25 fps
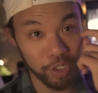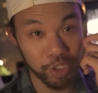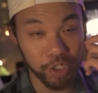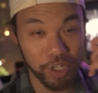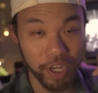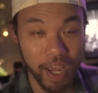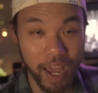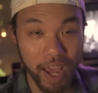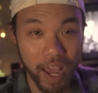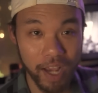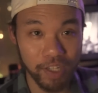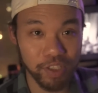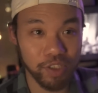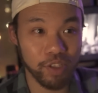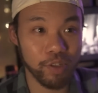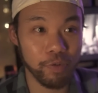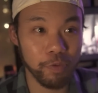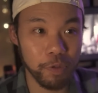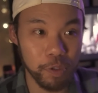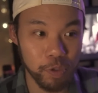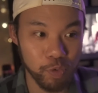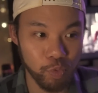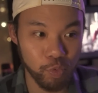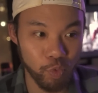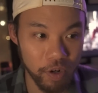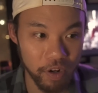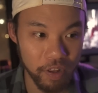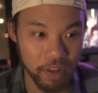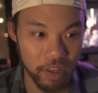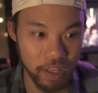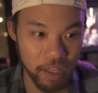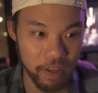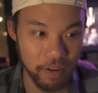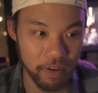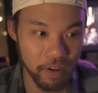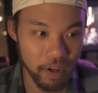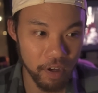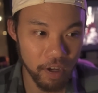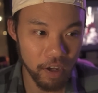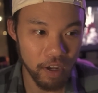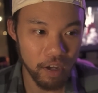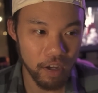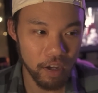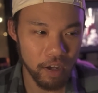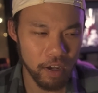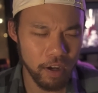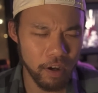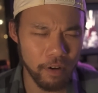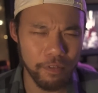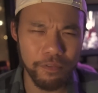She actually was one of the
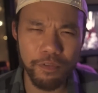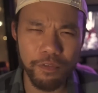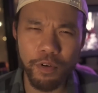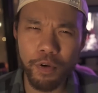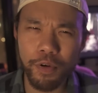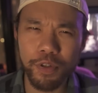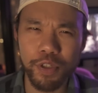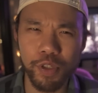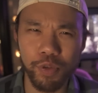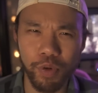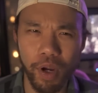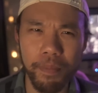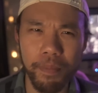uh, first Great